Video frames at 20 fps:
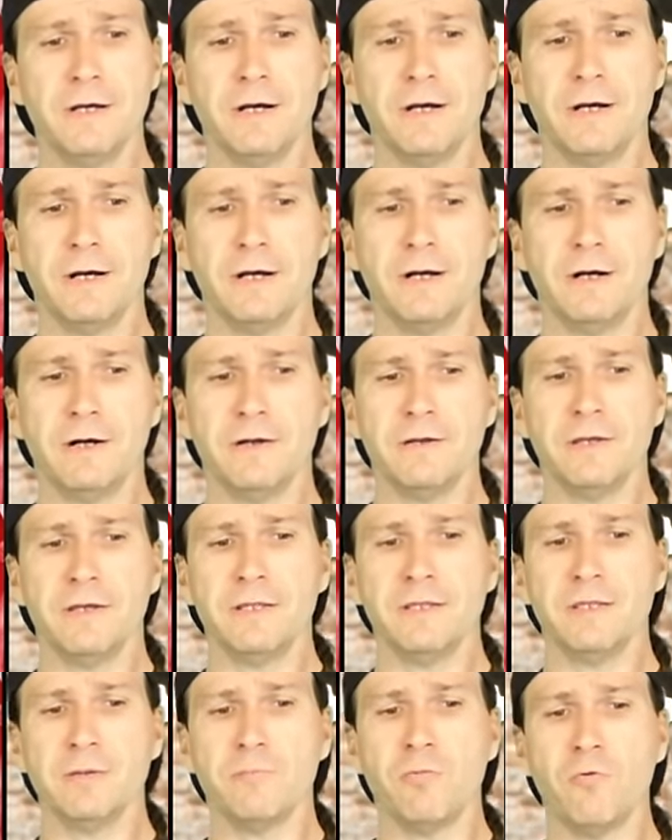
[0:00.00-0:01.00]
Uh,
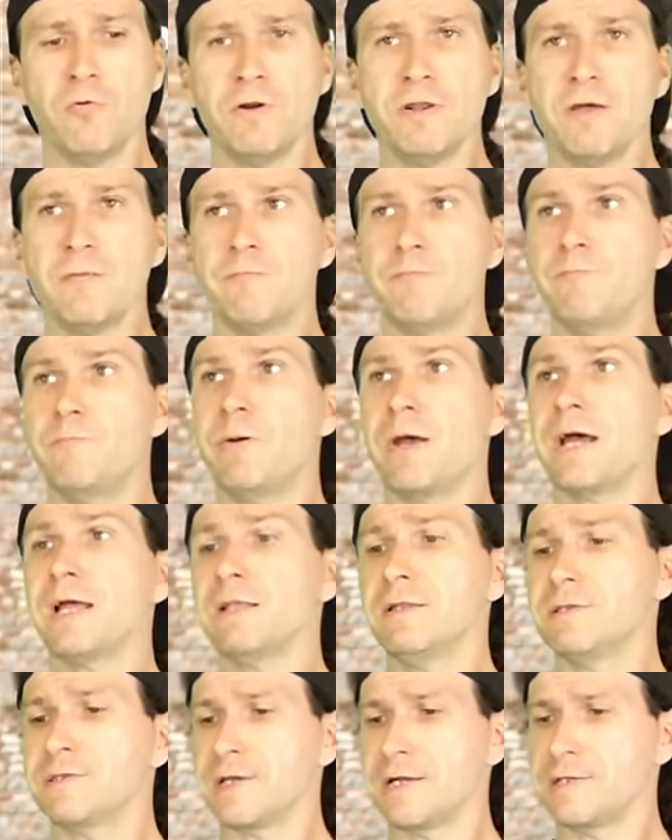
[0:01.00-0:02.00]
and the point of
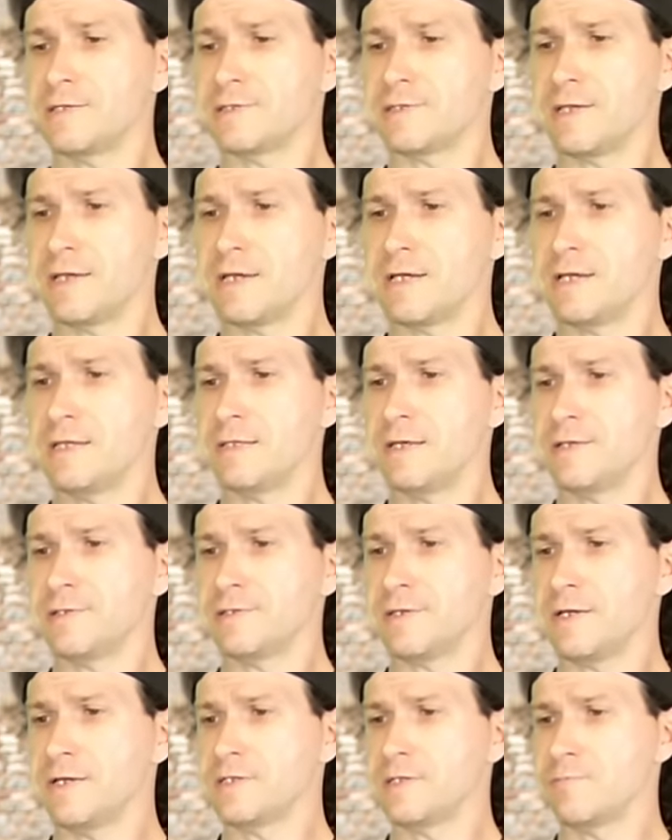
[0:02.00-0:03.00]
balance, I'd say, they
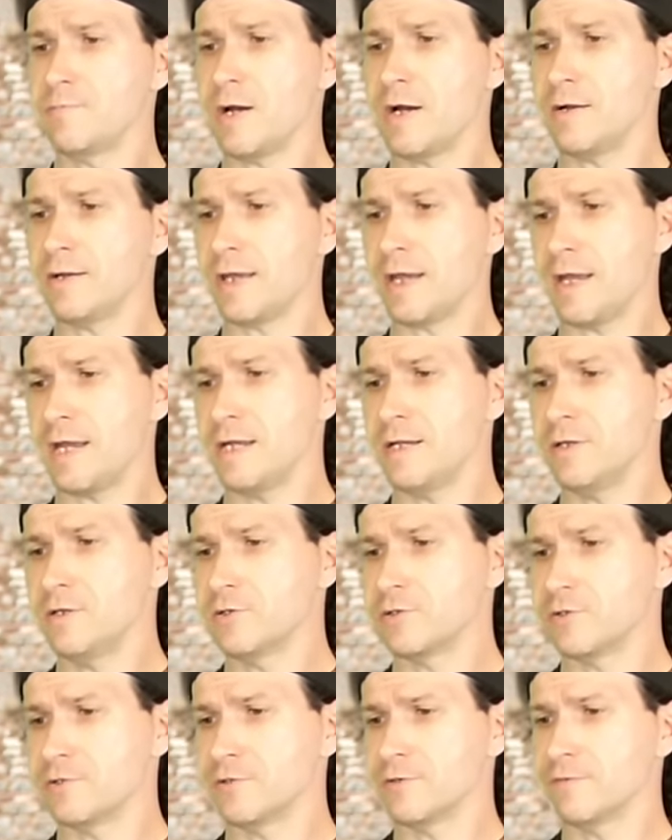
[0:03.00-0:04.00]
say it's about eight
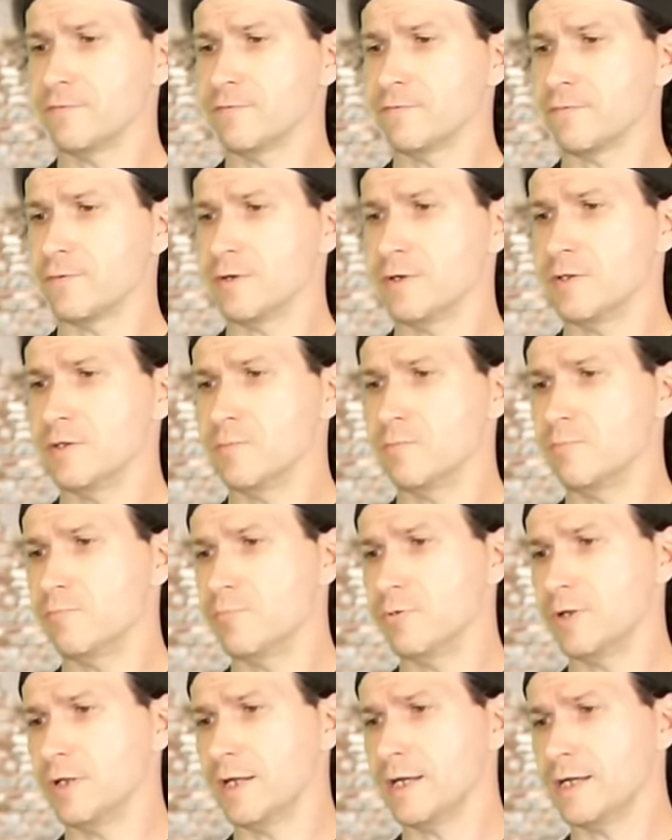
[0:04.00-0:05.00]
inches in front of
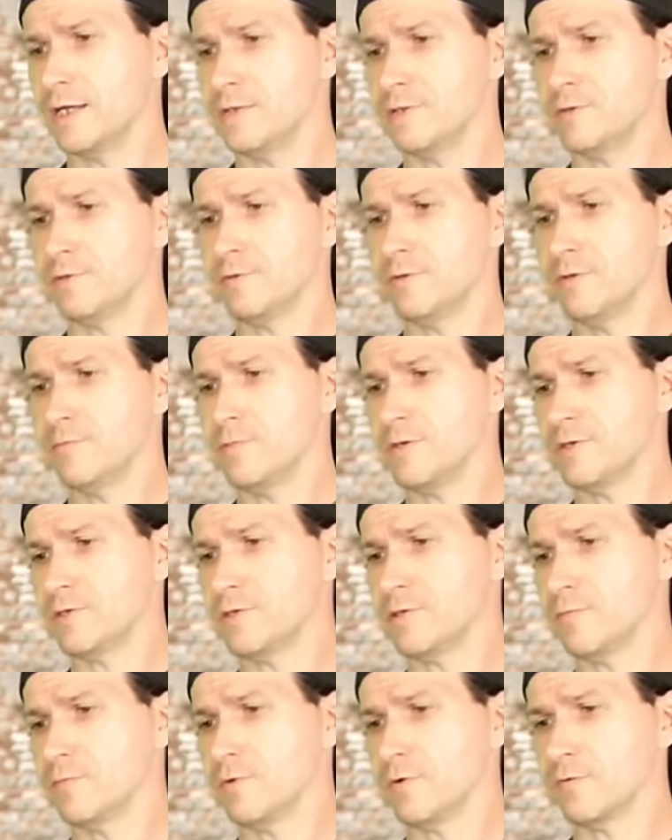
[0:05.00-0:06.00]
the blade, so it'd be
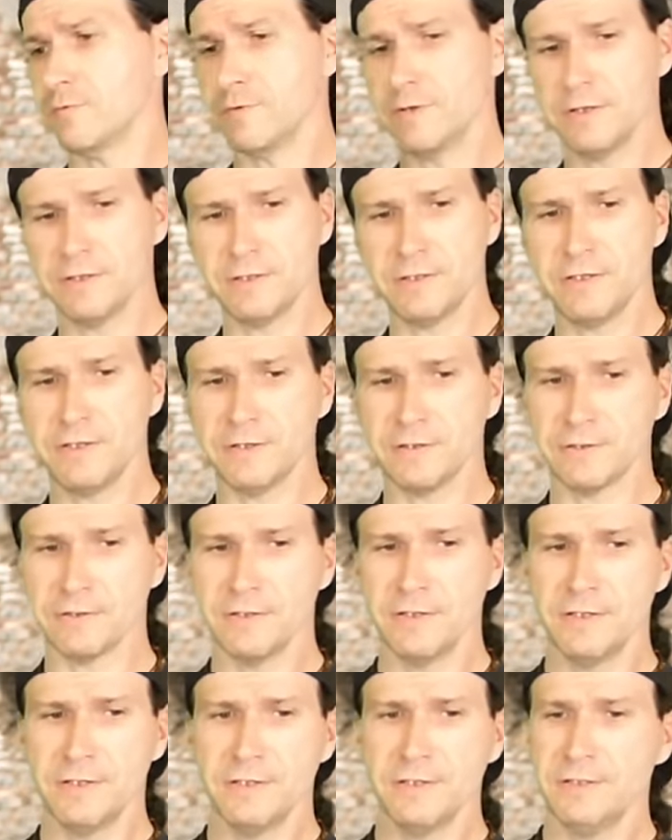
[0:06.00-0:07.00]
somewhere around here.
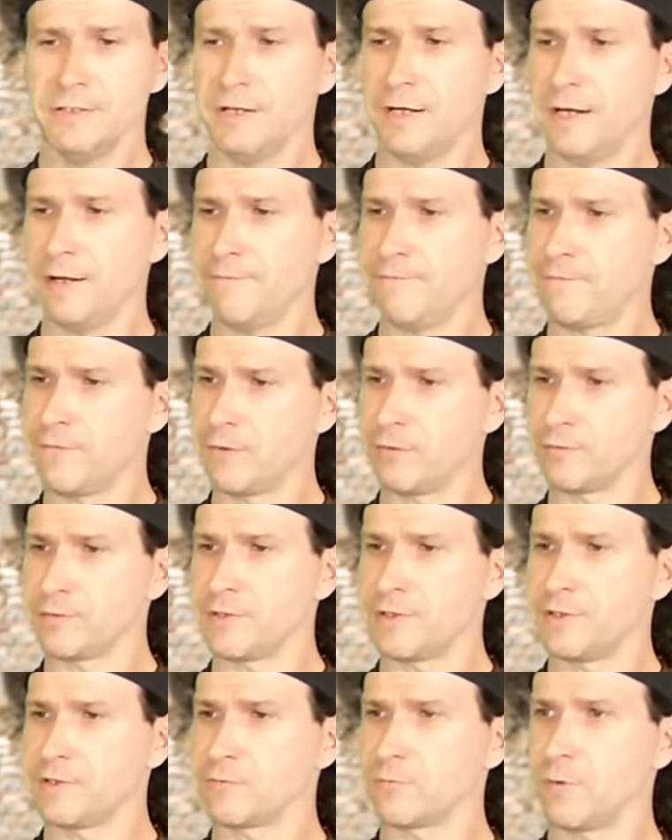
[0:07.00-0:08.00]
Uh, it feels
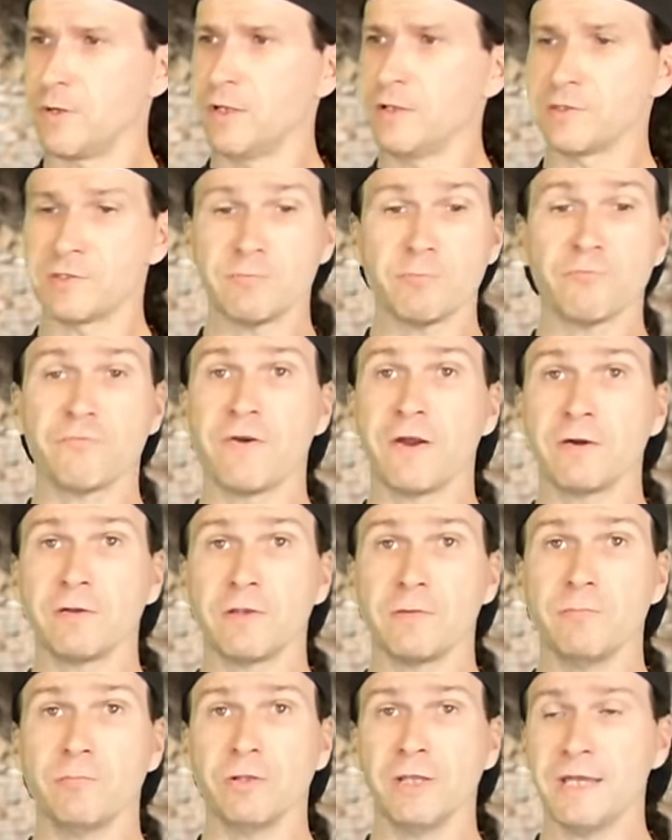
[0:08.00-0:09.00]
it as well. It's
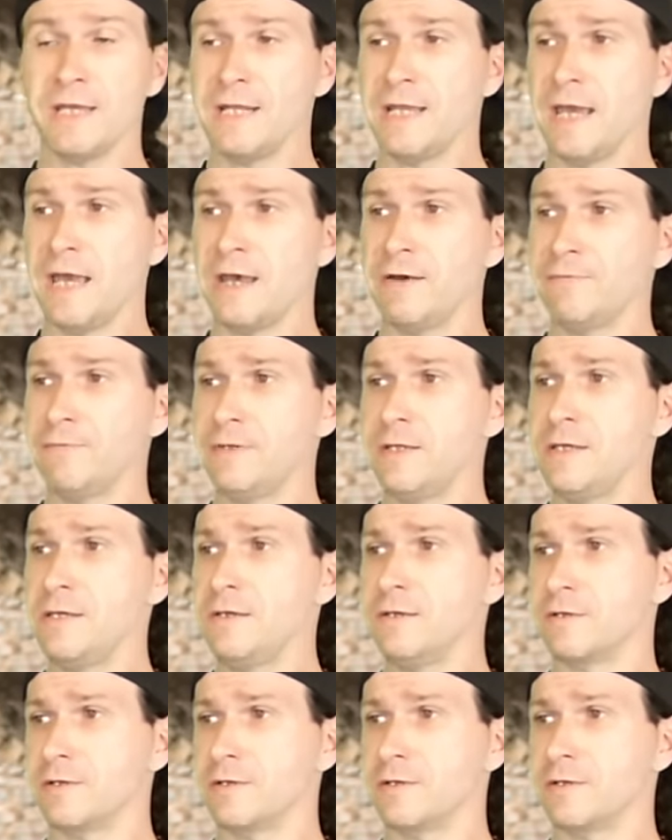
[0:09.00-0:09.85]
fairly blade hefty.